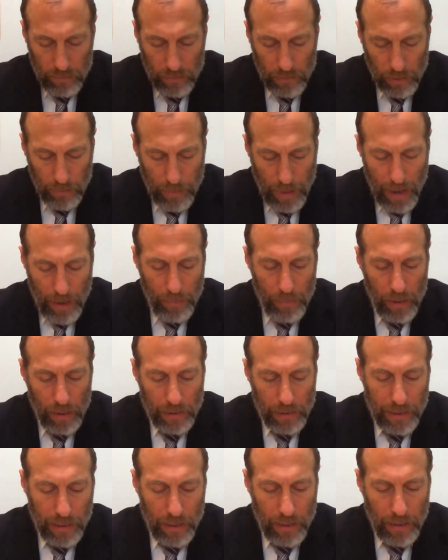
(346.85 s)

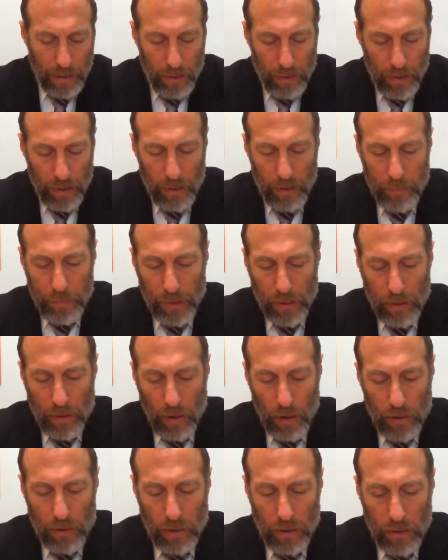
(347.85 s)
Lememra did the
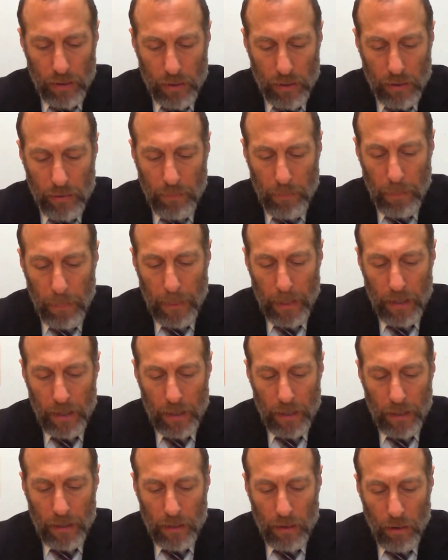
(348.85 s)
gozis,
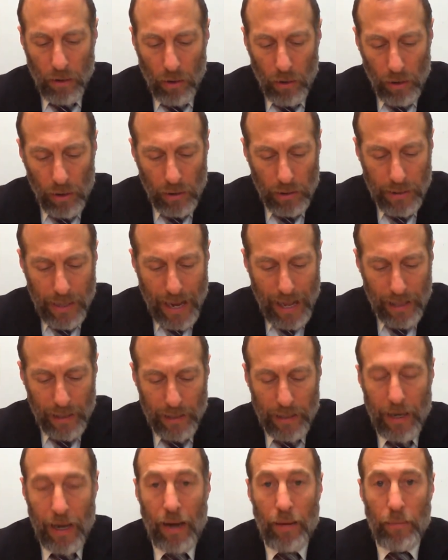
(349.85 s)
the whole
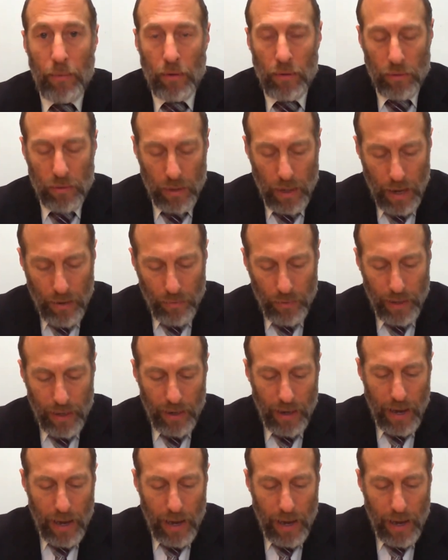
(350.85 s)
daled amos, every